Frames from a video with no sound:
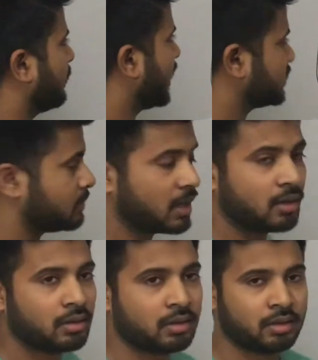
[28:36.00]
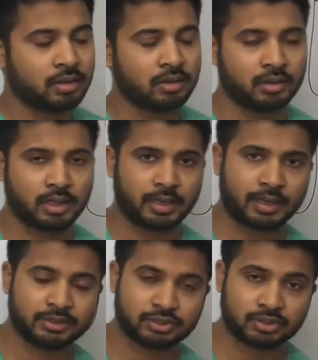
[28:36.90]
plasma,
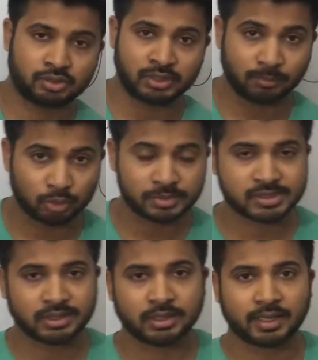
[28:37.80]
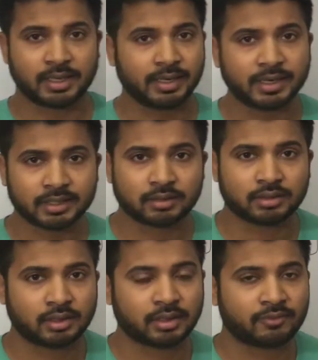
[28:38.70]
and WBC, and
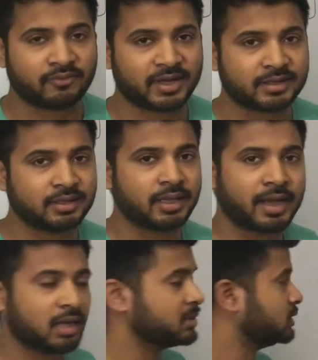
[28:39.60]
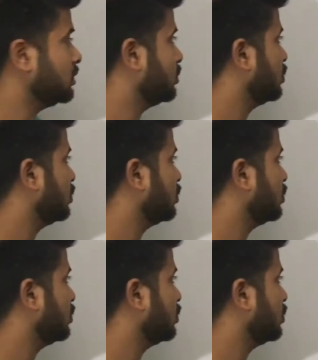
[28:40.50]
finally RBC.